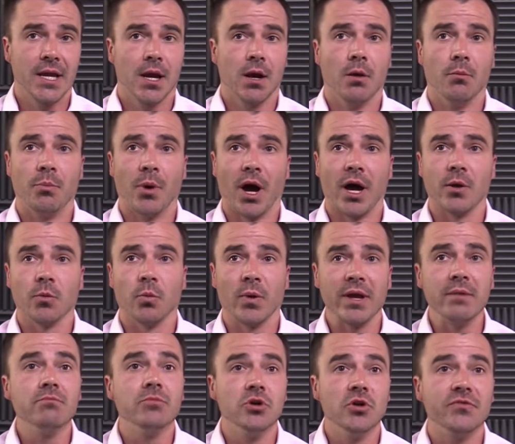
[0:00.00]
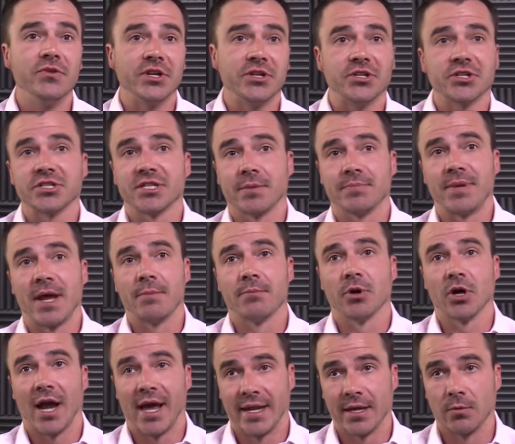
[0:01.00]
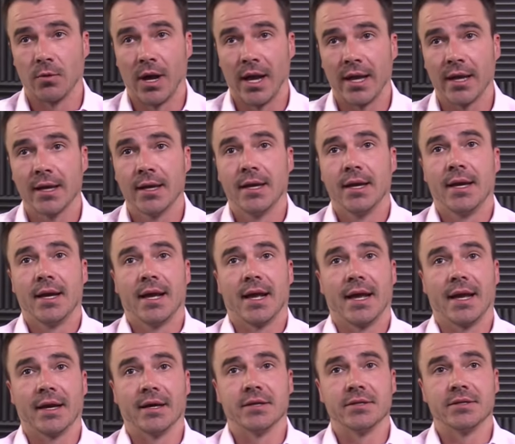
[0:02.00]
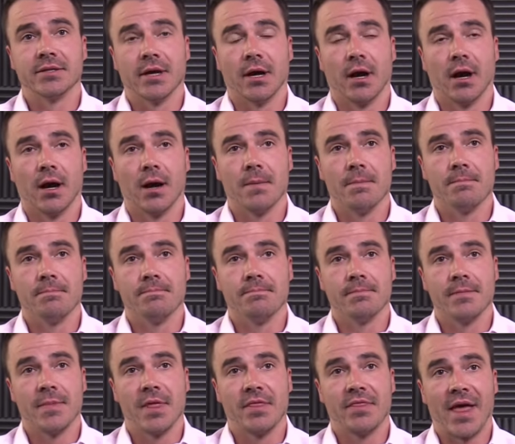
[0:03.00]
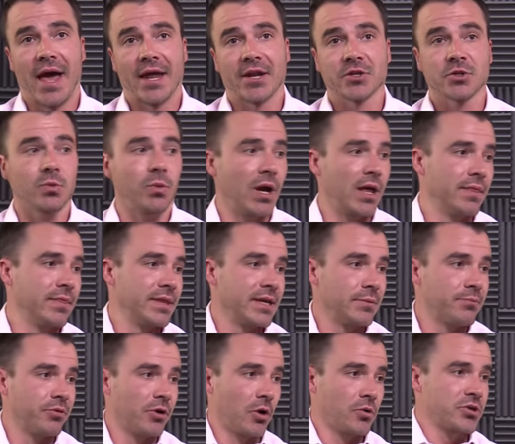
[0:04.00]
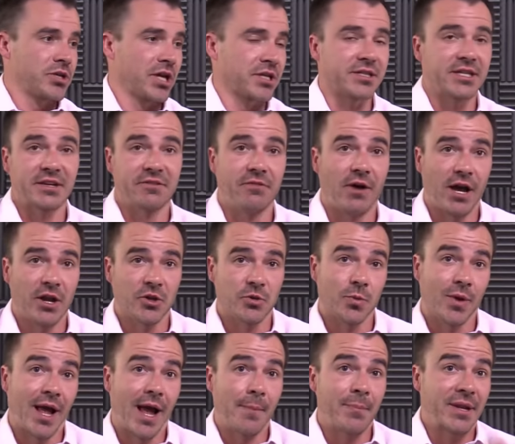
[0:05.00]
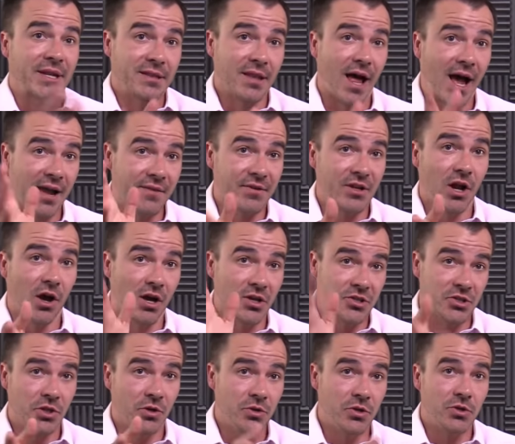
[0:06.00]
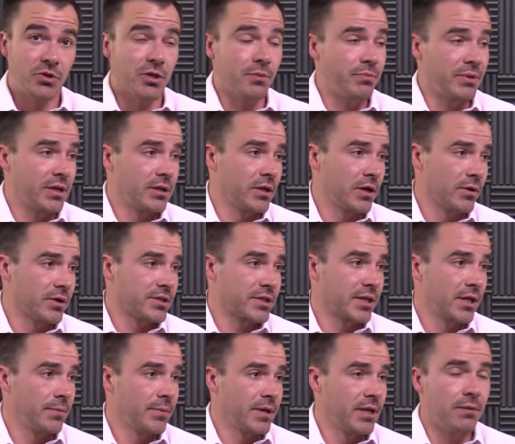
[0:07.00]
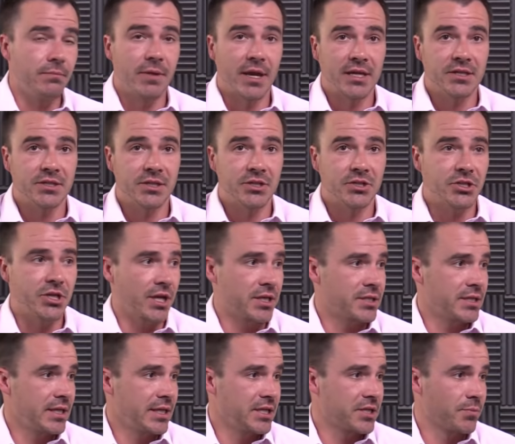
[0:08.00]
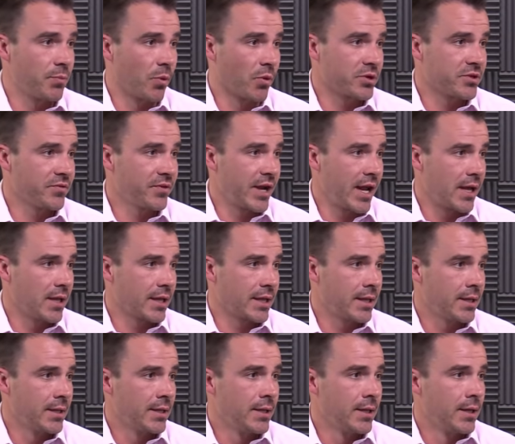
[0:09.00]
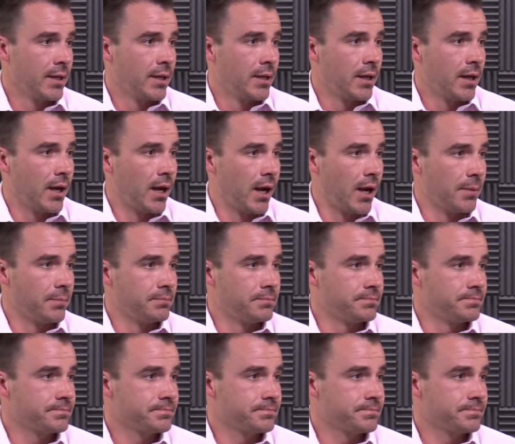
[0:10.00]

but we moved it to September anyway. And um, that is when the Pro Chess League finals will happen live in Oslo. You should be there. It's going to be an amazing chess esports finale. Um,